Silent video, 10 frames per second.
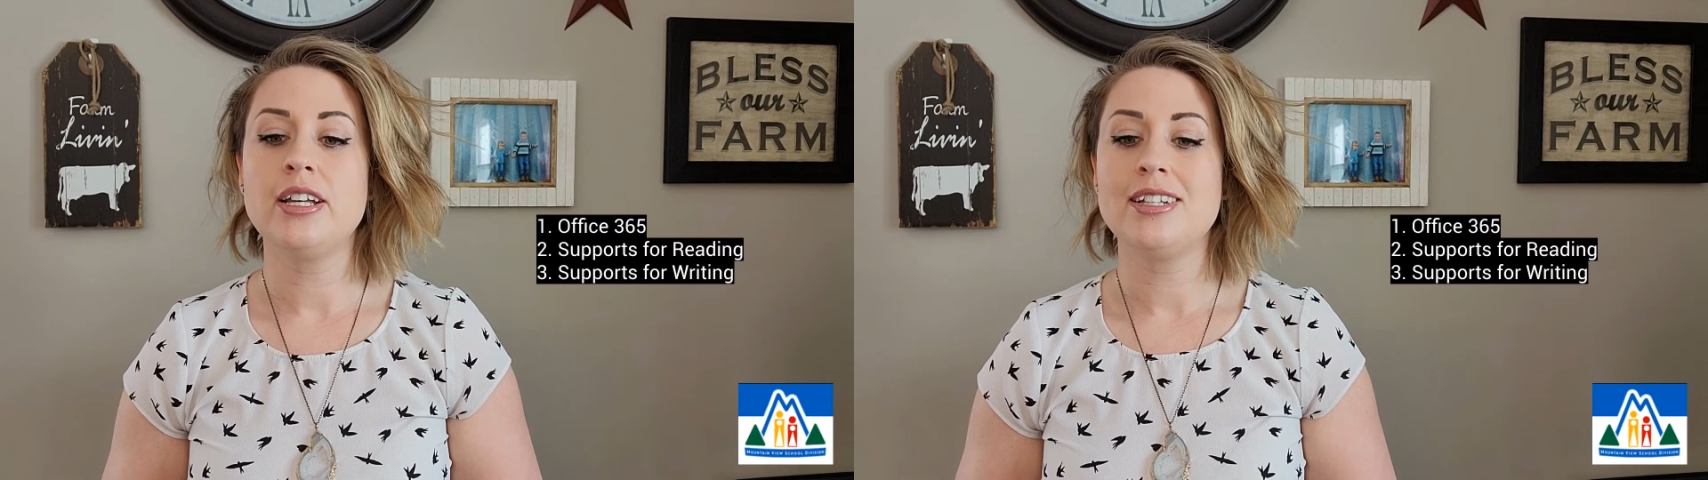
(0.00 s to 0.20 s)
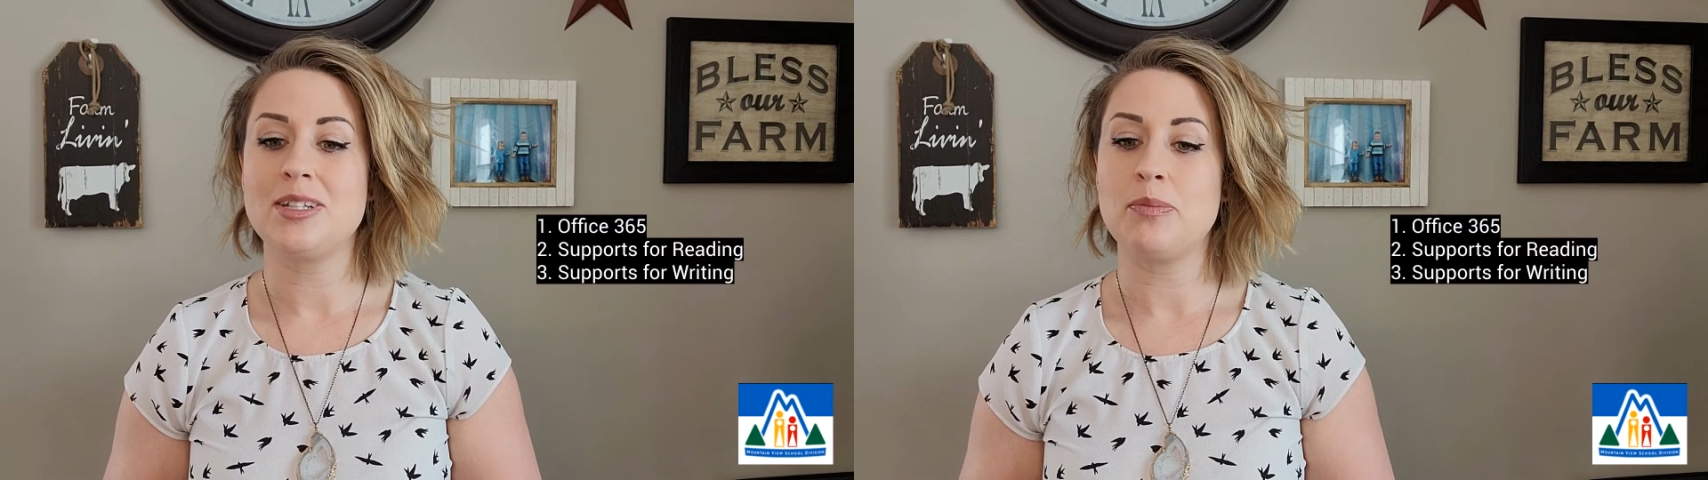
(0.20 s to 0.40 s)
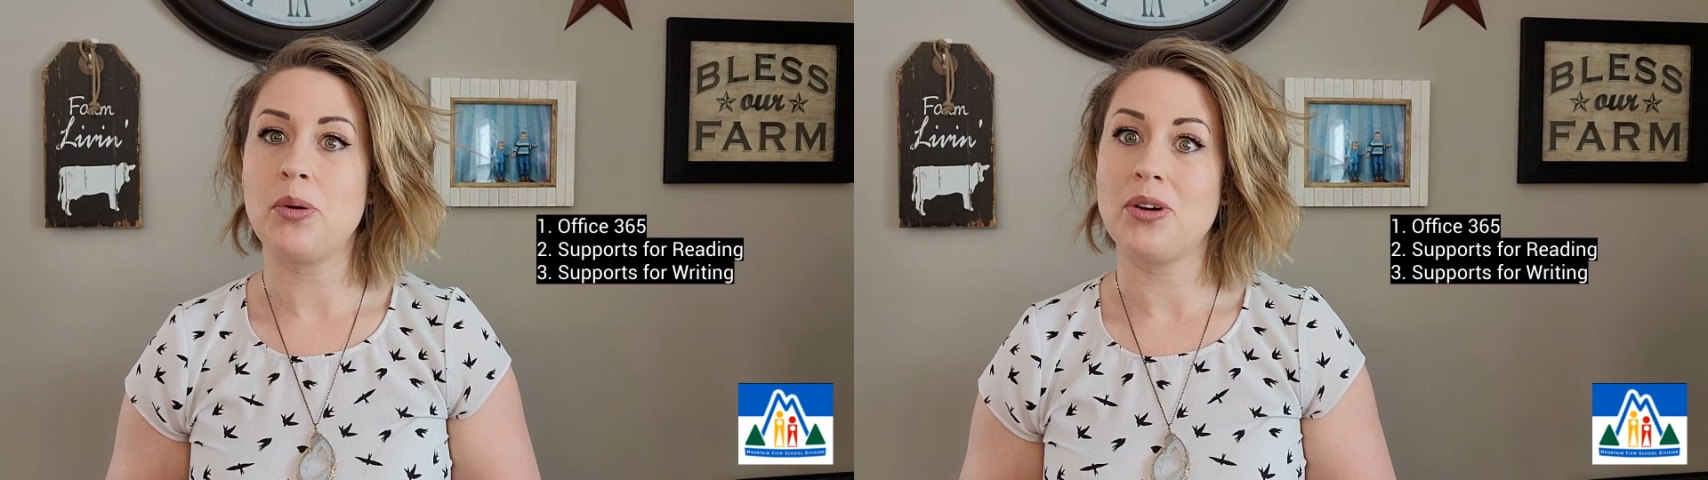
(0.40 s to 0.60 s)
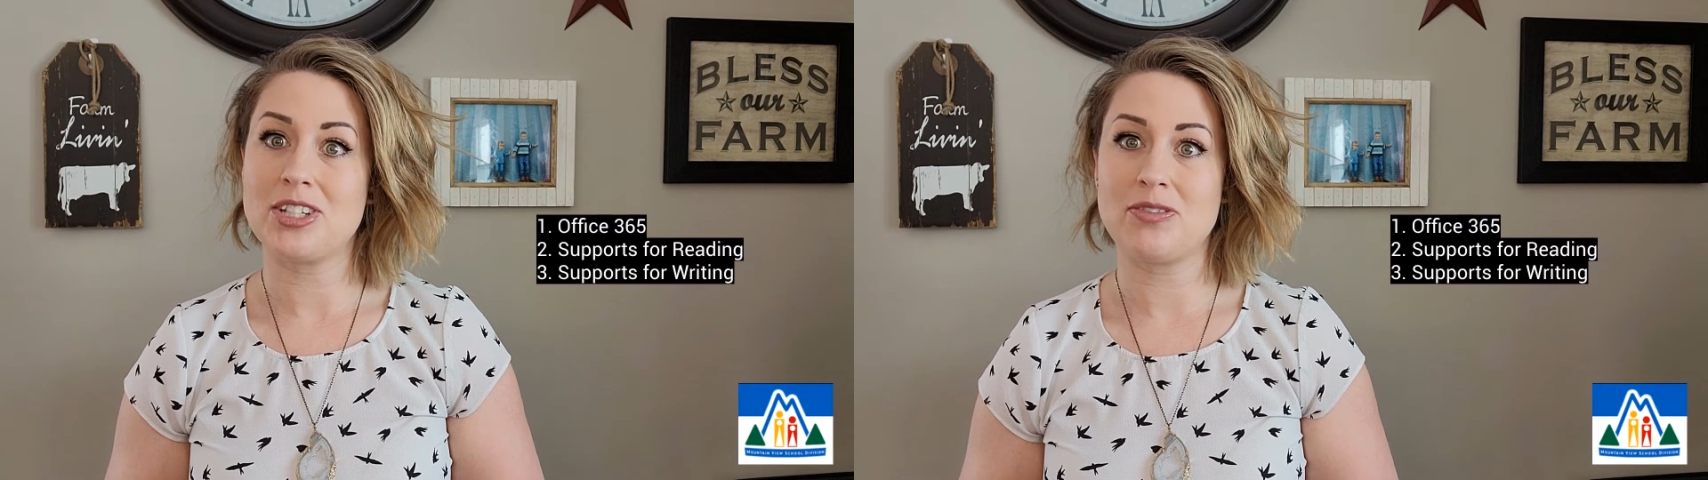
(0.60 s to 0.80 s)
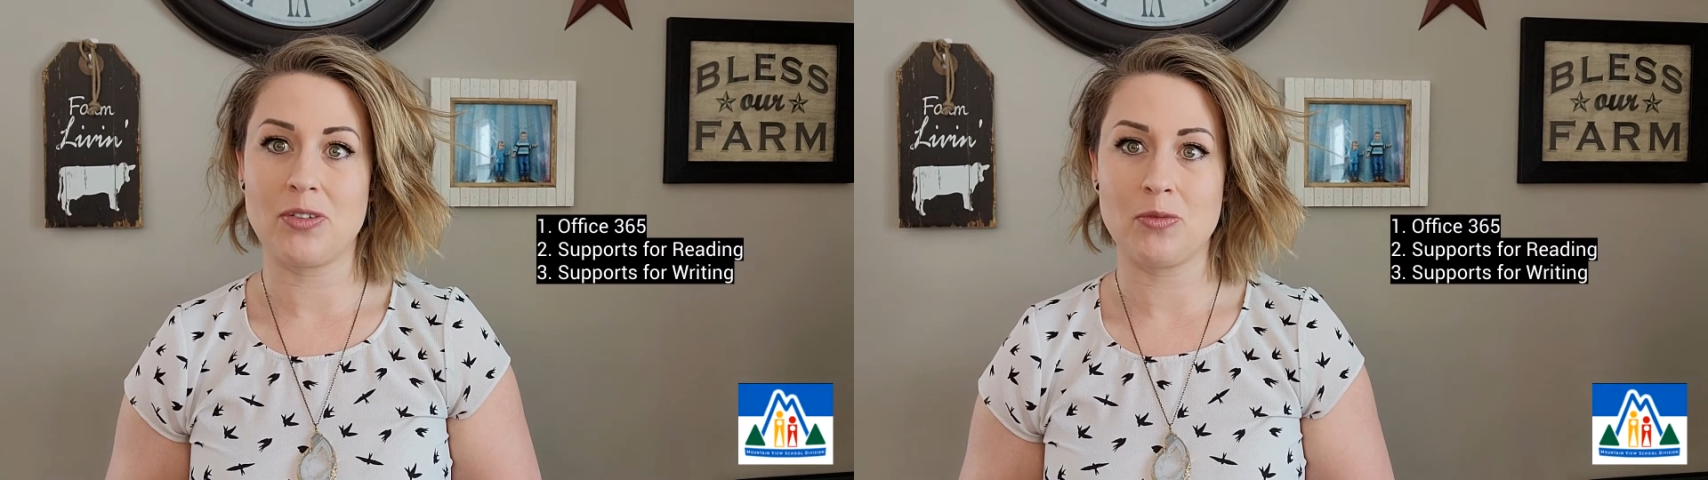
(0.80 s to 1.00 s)

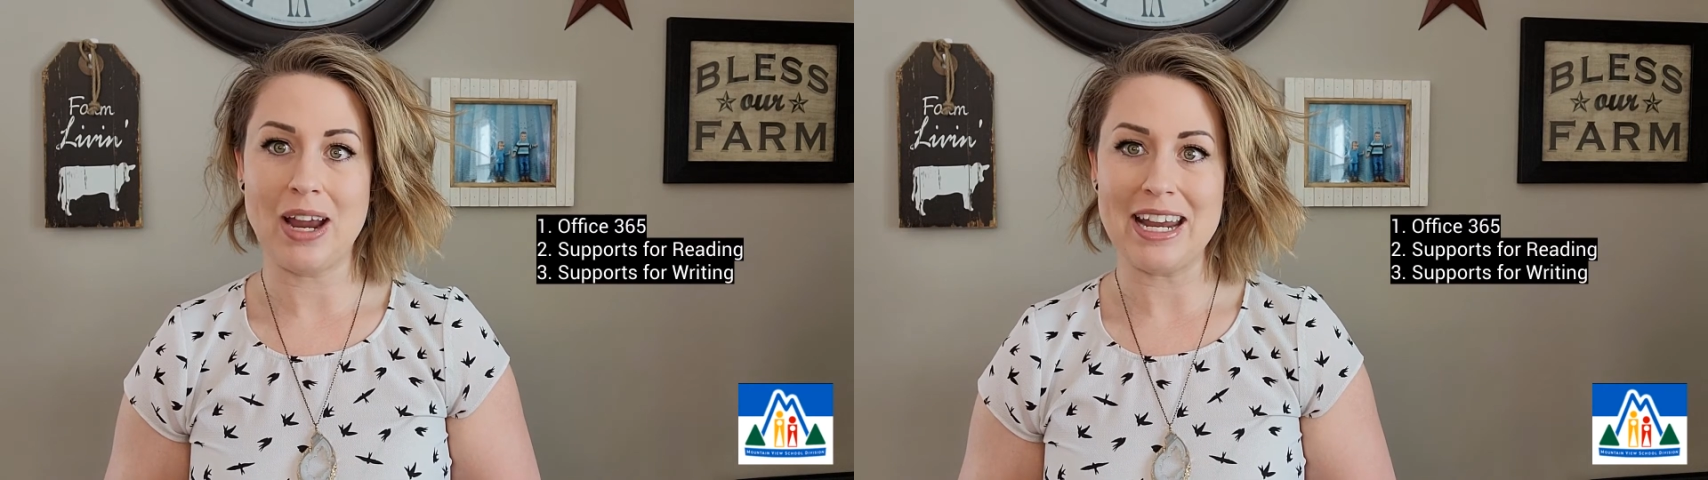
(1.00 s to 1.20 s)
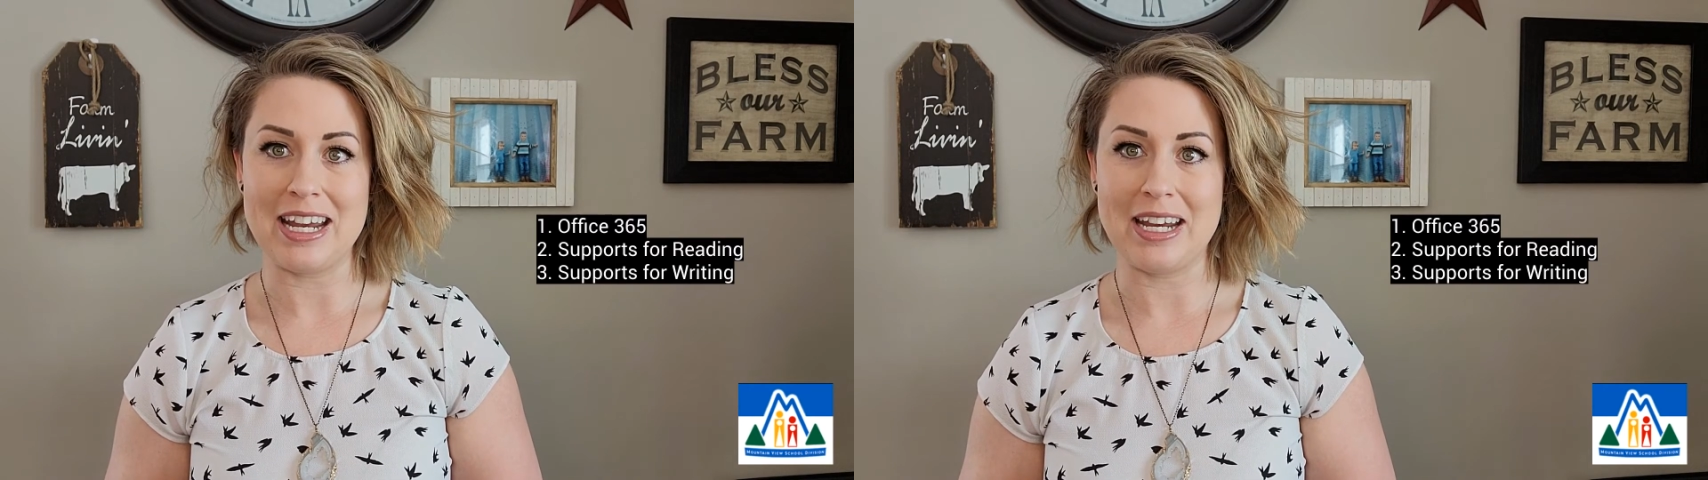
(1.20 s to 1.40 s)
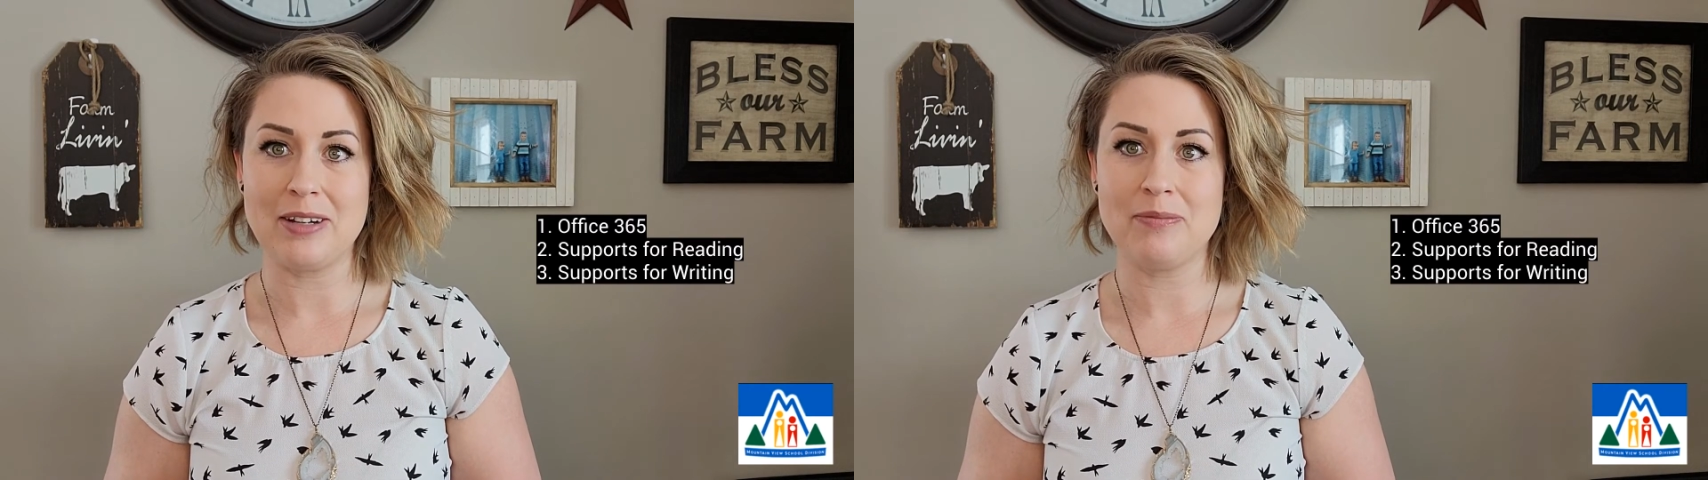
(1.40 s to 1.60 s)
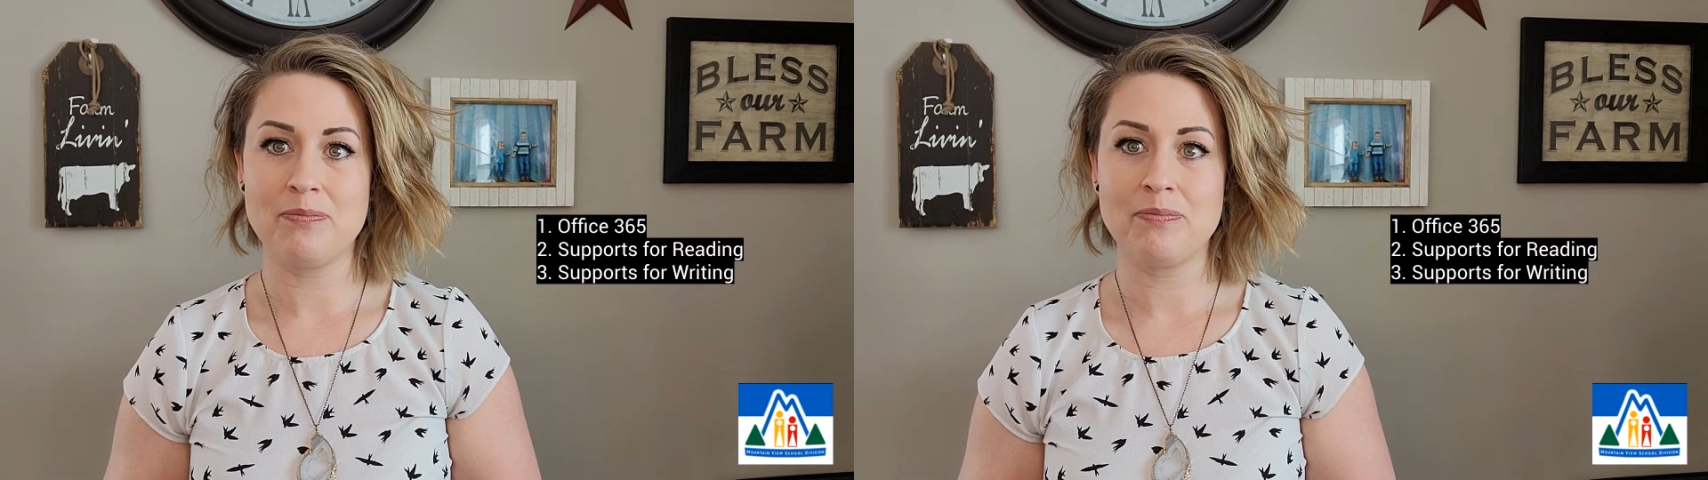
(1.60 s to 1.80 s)
supports for writing.